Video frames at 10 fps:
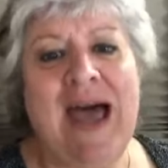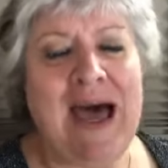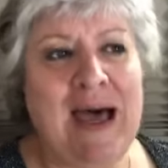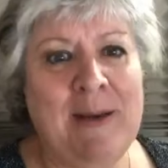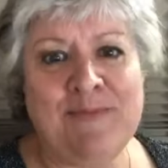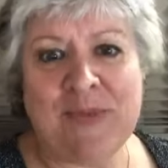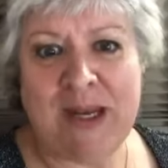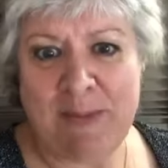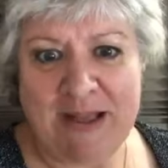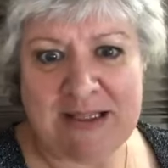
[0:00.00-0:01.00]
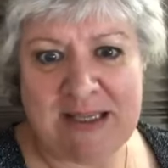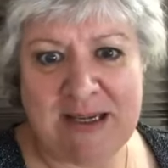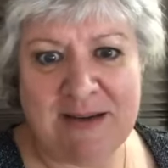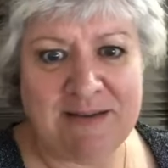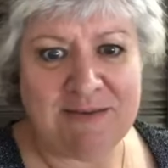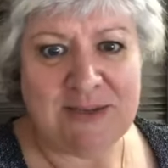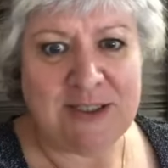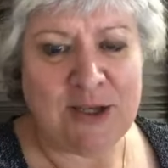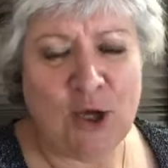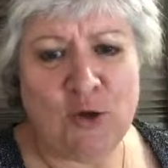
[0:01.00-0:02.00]
and about to
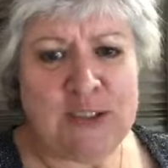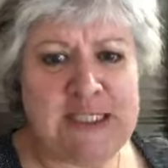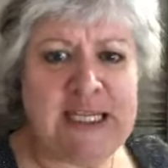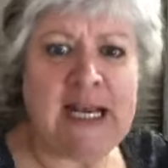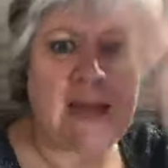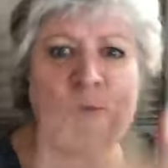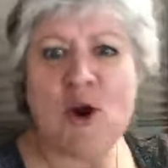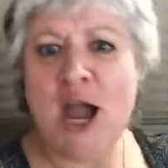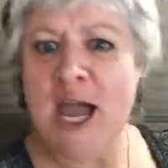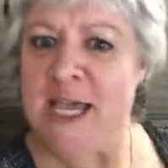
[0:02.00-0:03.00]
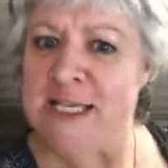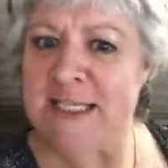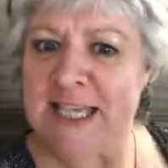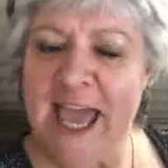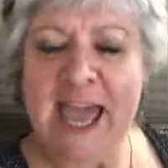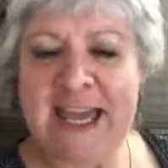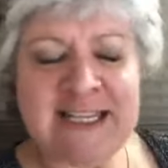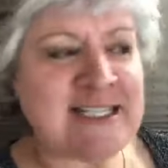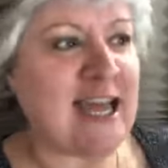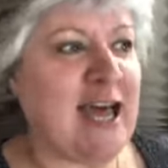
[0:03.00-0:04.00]
go de-glamorize
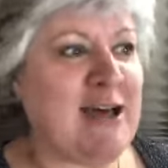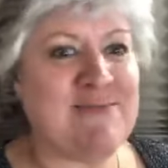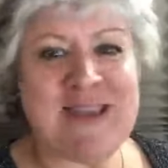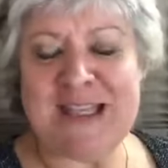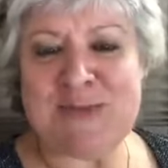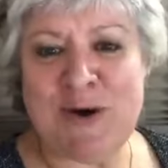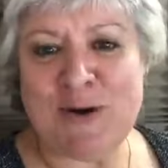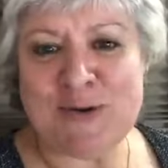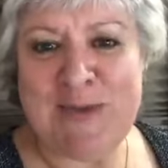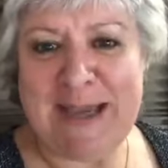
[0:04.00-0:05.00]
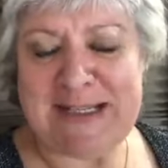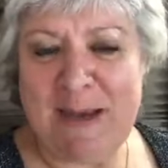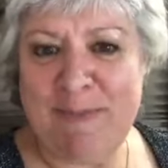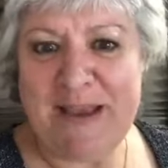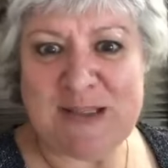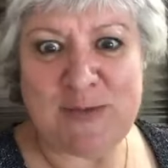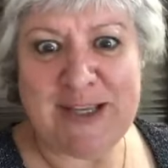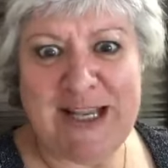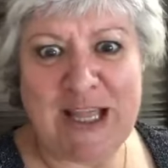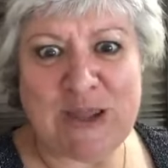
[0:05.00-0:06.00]
and get sparkles packed up so we
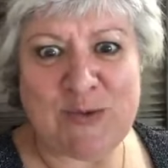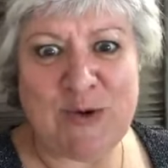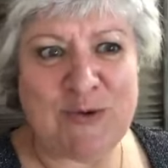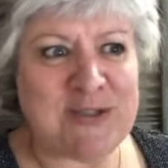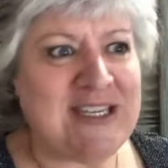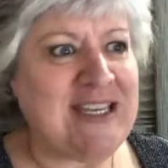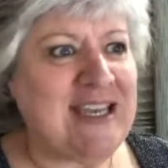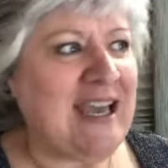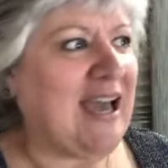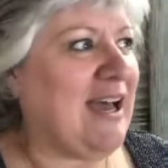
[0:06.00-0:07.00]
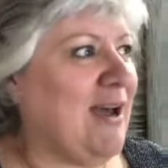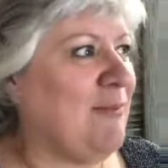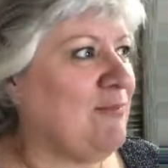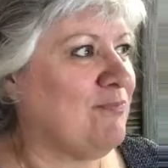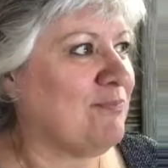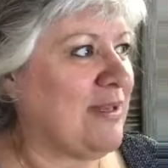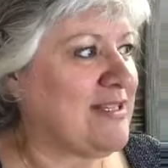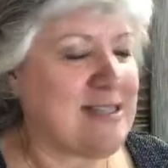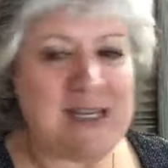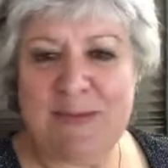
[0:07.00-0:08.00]
can hit the road. But
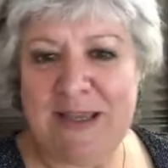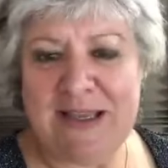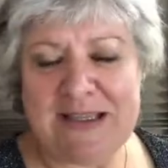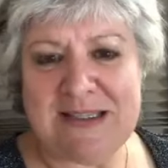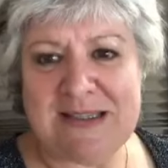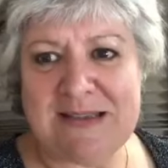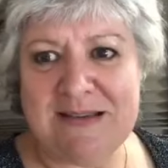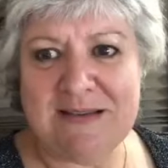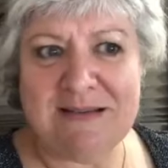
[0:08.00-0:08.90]
it's a